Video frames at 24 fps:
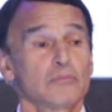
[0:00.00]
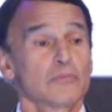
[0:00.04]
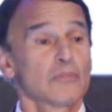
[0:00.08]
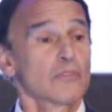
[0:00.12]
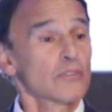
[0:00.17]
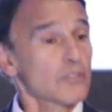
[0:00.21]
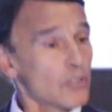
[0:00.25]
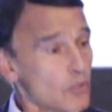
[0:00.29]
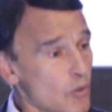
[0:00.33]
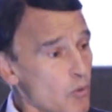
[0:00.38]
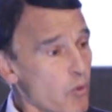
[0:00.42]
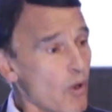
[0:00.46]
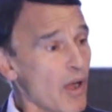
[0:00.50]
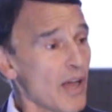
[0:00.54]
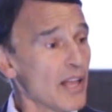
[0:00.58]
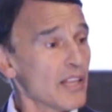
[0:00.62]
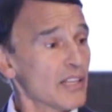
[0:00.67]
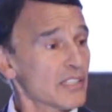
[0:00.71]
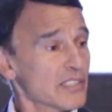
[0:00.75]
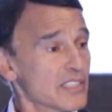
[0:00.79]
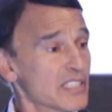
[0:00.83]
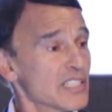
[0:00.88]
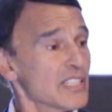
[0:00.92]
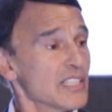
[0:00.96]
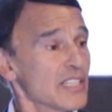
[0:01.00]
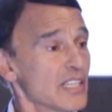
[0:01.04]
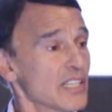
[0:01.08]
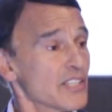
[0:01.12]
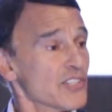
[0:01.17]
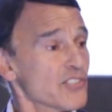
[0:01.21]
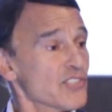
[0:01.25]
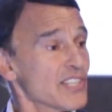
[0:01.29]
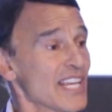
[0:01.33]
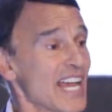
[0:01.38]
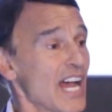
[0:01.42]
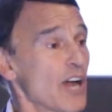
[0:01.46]
the quality is,
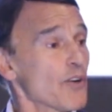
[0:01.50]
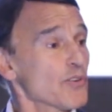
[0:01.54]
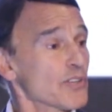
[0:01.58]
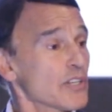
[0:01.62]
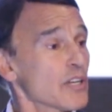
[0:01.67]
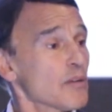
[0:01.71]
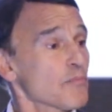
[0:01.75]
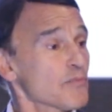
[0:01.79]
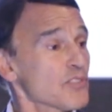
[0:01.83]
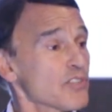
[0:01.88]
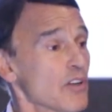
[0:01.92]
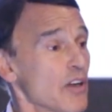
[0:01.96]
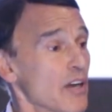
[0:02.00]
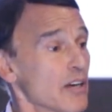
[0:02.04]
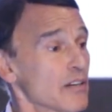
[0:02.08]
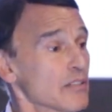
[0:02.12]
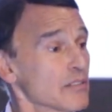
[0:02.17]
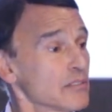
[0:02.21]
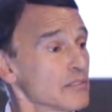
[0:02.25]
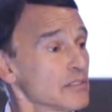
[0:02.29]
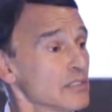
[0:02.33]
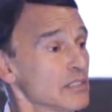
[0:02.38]
the outcomes are,